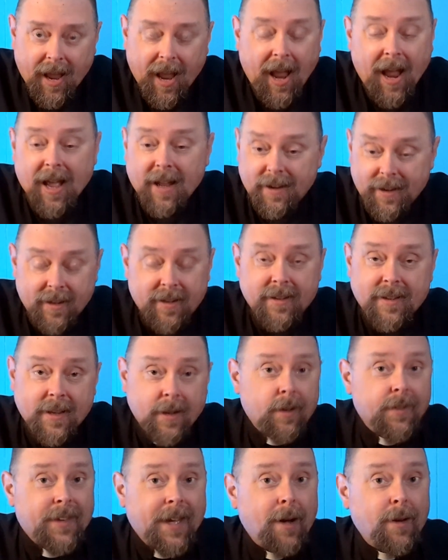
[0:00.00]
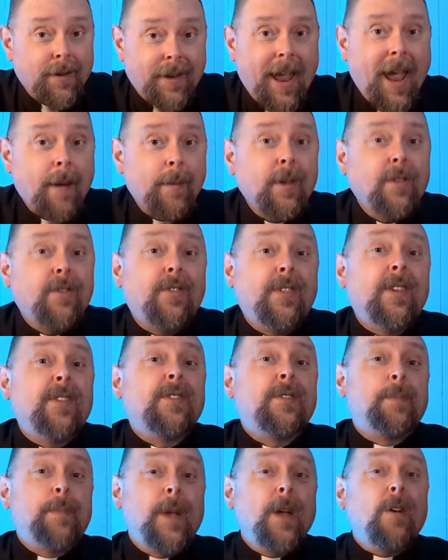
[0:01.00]
And it deals out damage. This
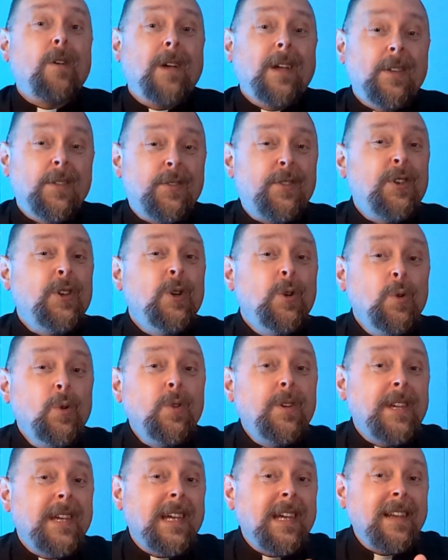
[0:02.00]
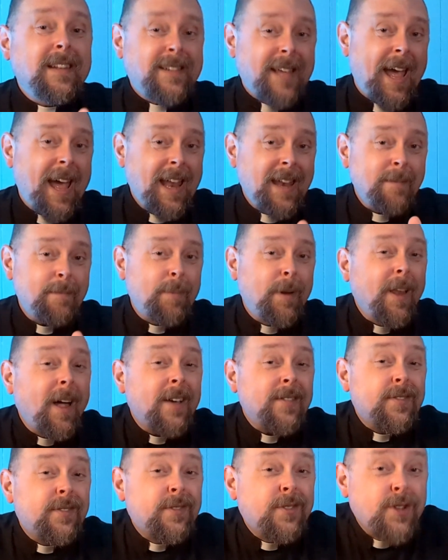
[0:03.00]
spear is 2d10
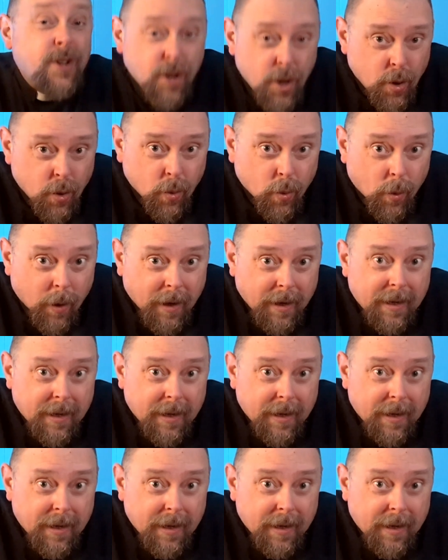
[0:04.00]
plus 2.